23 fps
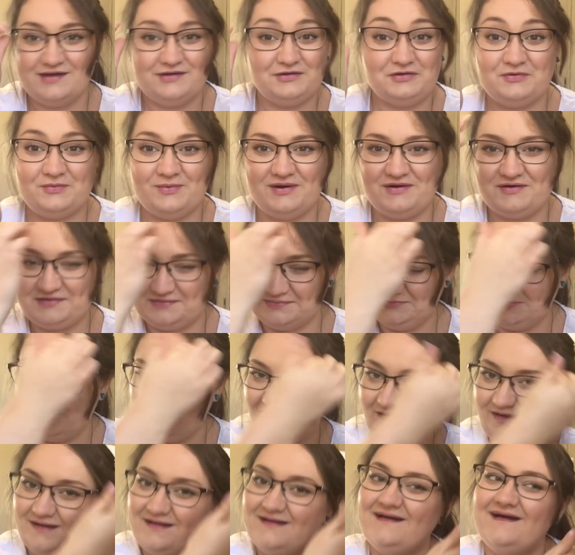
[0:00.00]
You're welcome,
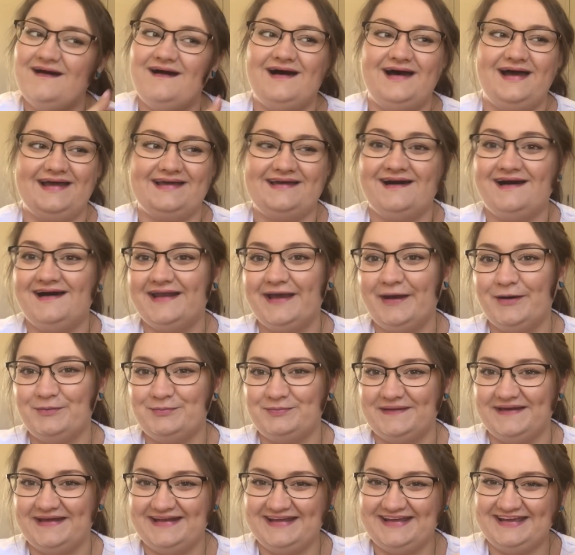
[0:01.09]
Laura. I can't
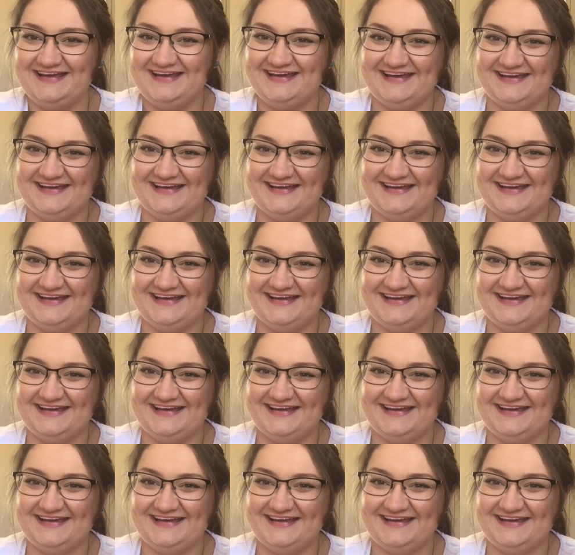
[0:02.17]
help it.